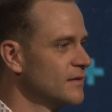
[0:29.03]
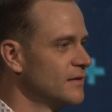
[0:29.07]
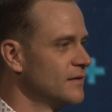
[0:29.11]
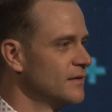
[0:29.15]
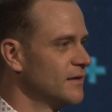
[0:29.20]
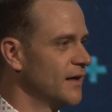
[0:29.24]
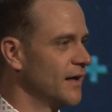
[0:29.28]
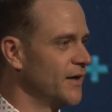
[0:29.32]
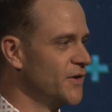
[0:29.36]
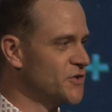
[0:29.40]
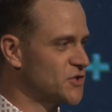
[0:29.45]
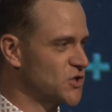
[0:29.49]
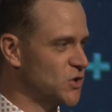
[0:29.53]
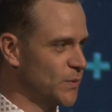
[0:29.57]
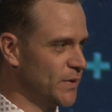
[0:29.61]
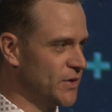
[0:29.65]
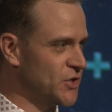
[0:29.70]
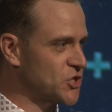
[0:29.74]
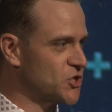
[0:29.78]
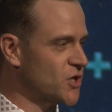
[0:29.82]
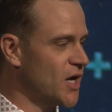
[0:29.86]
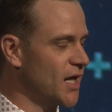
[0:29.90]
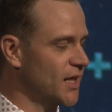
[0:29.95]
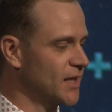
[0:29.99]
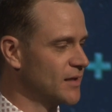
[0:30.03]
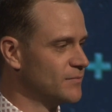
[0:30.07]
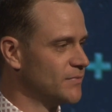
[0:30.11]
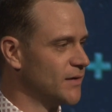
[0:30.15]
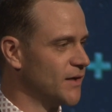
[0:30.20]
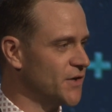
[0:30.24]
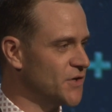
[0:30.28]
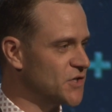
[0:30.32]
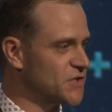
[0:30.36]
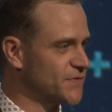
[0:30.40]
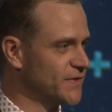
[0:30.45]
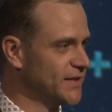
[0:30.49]
I used to win chocolate
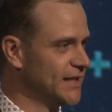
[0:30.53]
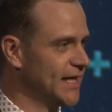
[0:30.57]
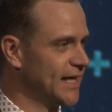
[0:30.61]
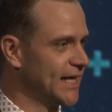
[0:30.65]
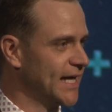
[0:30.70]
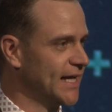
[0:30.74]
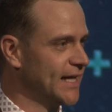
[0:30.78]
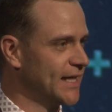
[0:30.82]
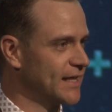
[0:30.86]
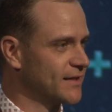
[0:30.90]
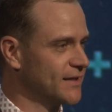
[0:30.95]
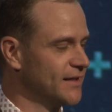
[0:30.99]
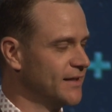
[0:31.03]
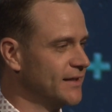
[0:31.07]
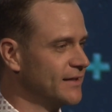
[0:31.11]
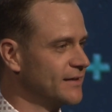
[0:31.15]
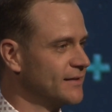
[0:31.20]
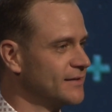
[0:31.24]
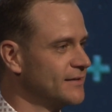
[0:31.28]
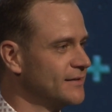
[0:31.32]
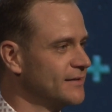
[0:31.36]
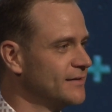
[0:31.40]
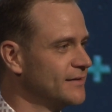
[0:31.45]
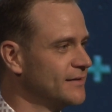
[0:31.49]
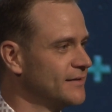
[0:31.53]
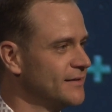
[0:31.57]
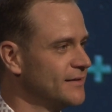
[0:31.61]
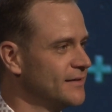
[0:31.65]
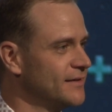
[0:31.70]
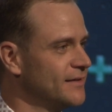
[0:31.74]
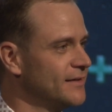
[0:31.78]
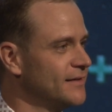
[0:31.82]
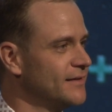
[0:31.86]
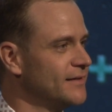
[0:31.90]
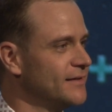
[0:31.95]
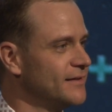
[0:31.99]
bars for that kind of thing.
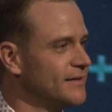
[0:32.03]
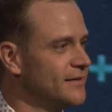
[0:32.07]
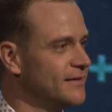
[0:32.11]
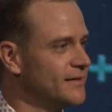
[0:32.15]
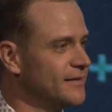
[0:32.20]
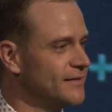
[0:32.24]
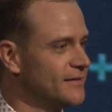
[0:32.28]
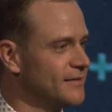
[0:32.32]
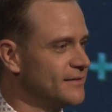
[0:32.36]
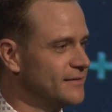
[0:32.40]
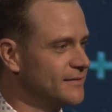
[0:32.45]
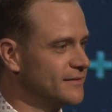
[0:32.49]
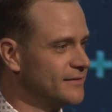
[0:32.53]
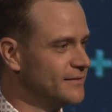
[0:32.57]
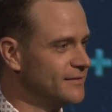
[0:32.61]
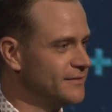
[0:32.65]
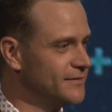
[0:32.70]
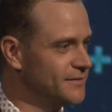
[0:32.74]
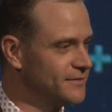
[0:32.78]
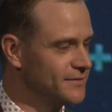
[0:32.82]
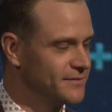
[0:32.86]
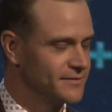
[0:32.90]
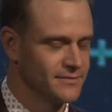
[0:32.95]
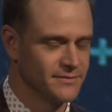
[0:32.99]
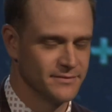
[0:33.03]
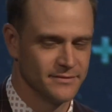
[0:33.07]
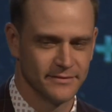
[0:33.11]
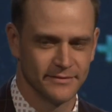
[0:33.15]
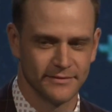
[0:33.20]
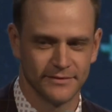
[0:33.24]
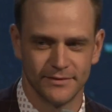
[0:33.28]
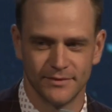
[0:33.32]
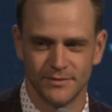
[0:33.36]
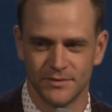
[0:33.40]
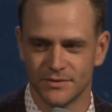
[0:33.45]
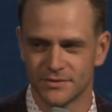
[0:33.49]

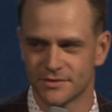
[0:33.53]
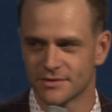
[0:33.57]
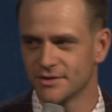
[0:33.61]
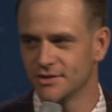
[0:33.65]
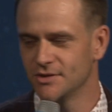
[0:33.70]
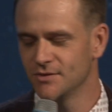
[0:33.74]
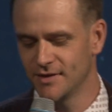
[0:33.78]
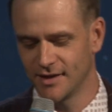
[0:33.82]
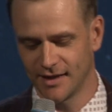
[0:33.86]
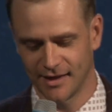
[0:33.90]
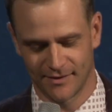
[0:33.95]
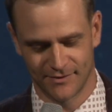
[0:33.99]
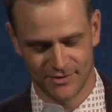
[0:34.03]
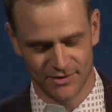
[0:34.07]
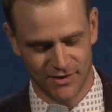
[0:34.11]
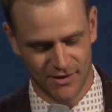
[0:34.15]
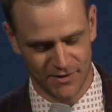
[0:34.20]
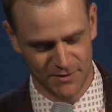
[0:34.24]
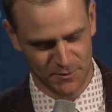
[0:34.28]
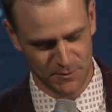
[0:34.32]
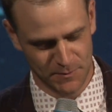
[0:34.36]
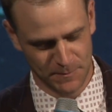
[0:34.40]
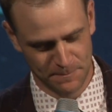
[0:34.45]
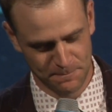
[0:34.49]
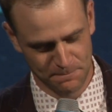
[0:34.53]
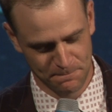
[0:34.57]
I used to do that, it was awesome.